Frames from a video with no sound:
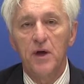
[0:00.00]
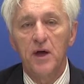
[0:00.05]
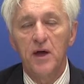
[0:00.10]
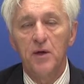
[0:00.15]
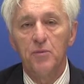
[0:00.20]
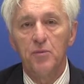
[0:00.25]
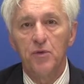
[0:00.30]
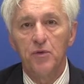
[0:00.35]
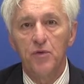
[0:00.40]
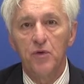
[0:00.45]

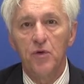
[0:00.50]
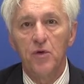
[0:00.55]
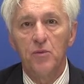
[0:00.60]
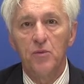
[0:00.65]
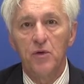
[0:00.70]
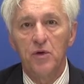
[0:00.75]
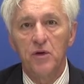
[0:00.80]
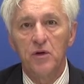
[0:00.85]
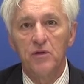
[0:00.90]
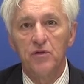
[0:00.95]
high
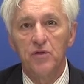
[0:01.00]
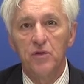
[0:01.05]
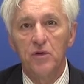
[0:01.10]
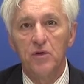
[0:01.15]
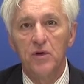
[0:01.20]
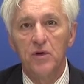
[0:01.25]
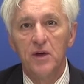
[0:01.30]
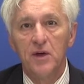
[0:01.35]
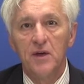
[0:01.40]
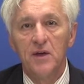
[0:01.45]
performer, and
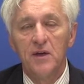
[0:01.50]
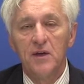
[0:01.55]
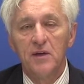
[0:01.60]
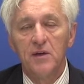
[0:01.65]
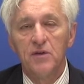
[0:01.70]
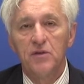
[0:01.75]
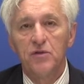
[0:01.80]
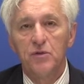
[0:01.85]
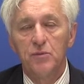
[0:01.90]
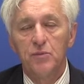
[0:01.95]
so
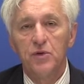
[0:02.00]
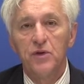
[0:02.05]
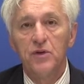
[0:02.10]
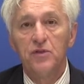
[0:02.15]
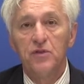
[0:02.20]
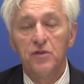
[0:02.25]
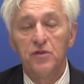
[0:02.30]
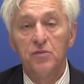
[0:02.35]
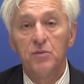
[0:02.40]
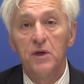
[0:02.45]
it
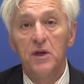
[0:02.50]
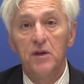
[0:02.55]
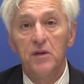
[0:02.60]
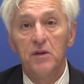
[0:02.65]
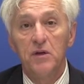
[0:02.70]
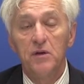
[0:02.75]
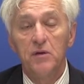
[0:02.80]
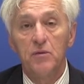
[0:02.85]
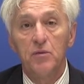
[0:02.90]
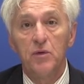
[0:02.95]
pleases me
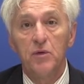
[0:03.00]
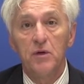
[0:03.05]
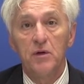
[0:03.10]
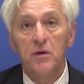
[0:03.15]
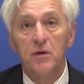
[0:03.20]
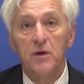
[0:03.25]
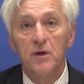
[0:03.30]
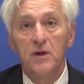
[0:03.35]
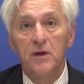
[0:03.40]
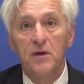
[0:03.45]
that
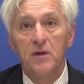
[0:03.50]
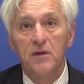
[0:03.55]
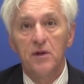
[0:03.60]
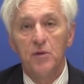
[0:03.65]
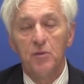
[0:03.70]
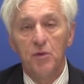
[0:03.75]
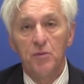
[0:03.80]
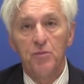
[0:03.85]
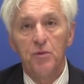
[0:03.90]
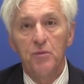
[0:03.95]
we're
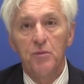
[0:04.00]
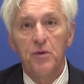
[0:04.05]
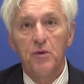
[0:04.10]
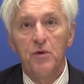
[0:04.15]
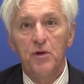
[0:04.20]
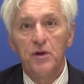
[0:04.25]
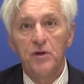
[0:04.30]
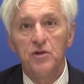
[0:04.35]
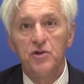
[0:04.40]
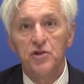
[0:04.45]

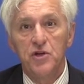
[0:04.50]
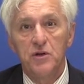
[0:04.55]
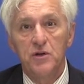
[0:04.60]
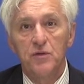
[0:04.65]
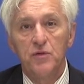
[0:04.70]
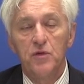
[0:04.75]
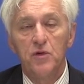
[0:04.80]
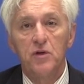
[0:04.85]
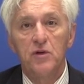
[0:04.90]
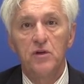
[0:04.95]
promoting
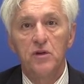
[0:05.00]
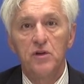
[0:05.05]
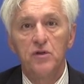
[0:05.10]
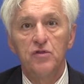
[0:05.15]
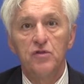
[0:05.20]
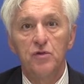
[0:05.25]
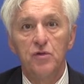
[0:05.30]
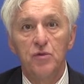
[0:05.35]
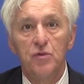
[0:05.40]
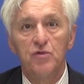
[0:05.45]
Jennifer into
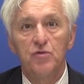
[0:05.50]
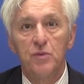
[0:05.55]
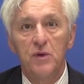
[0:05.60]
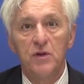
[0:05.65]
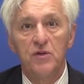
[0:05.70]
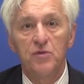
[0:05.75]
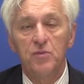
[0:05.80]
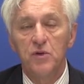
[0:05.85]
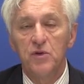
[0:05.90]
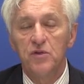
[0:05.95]
these new
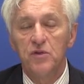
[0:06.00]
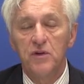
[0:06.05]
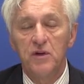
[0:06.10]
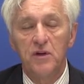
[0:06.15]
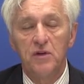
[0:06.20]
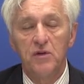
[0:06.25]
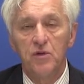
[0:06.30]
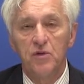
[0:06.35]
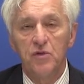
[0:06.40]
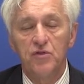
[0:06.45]
responsibilities, and
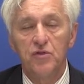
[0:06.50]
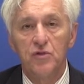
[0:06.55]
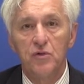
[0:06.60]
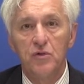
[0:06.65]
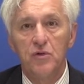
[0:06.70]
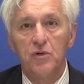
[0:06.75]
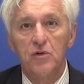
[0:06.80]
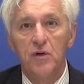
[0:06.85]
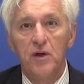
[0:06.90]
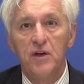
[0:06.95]
I know she'll
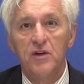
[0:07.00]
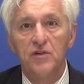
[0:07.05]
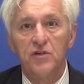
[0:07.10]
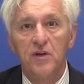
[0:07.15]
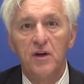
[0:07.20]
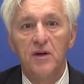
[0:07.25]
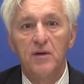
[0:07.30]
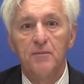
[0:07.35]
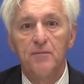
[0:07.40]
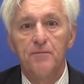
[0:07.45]
do a great
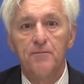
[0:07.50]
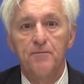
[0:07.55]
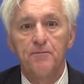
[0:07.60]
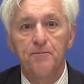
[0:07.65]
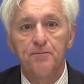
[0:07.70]
job.